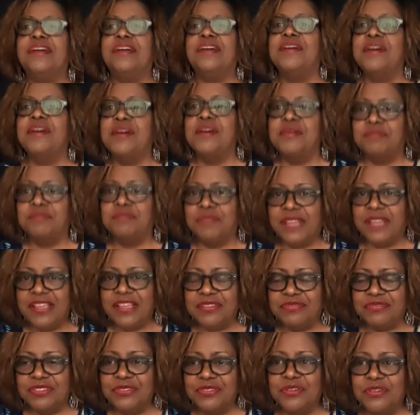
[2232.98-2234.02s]
right. plays
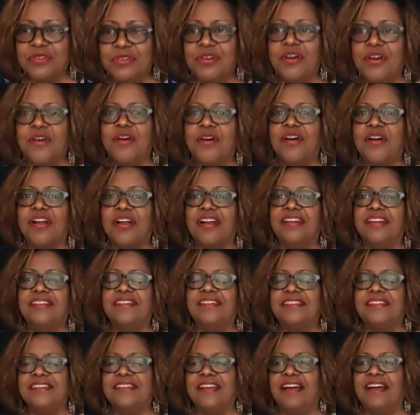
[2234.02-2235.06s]
flugelhorn
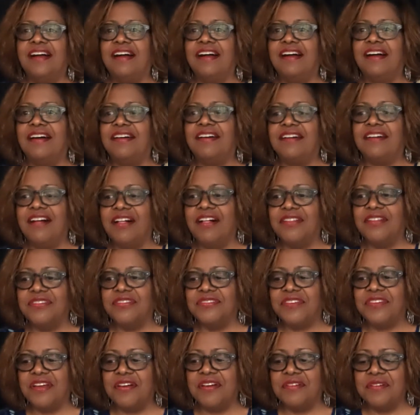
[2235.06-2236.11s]
uh,
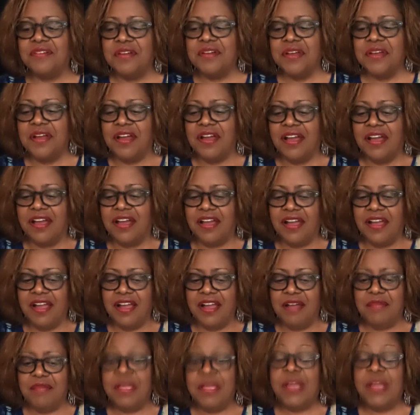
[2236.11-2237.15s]
also,
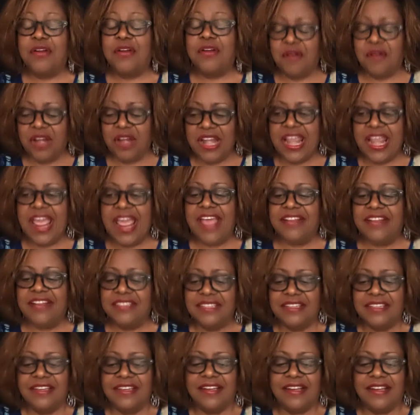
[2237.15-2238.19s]
um, and cornet.
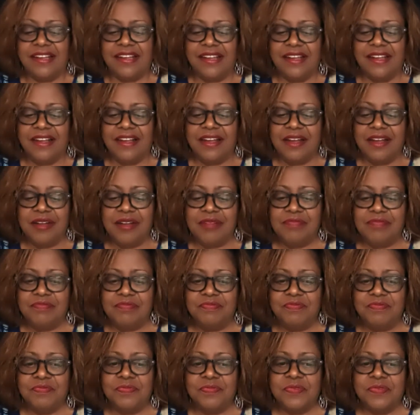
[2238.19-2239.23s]

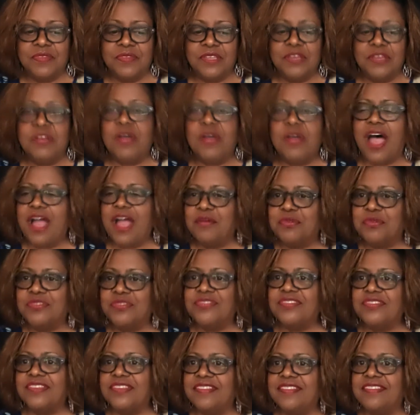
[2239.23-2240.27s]
Um, you know, I
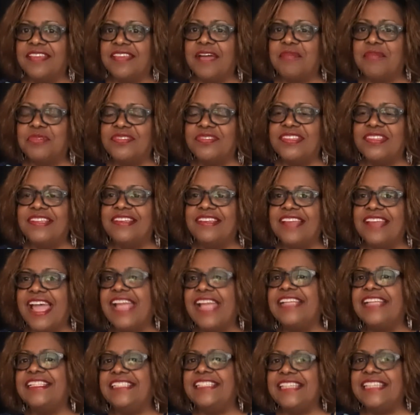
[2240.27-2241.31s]
was, that was in
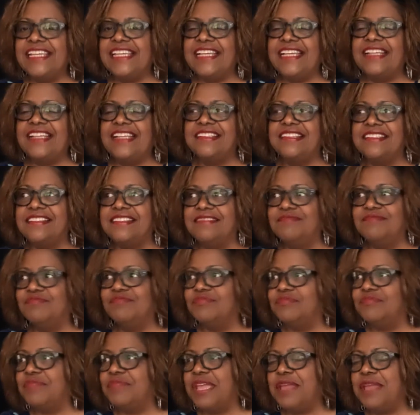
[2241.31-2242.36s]
nineteen,
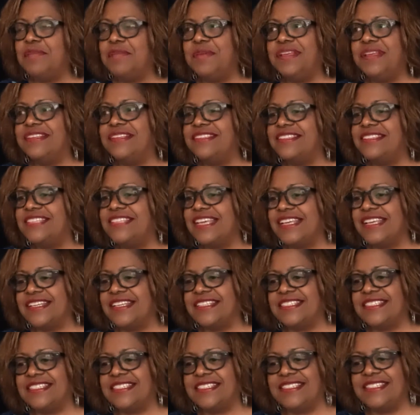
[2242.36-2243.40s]
maybe
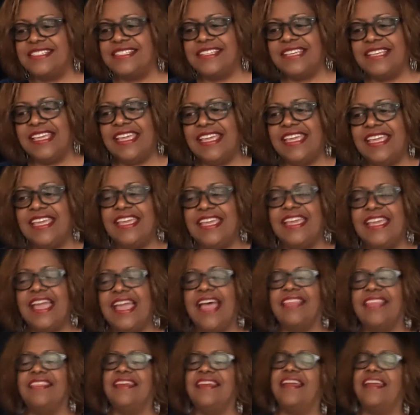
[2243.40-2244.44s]
sixty,
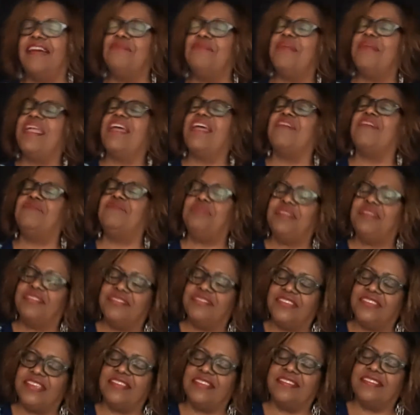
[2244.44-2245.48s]
I think I may have been
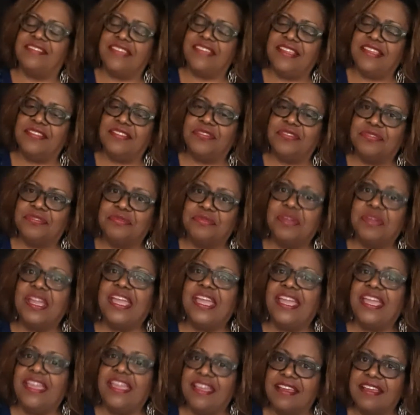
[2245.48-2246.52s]
sixty-three.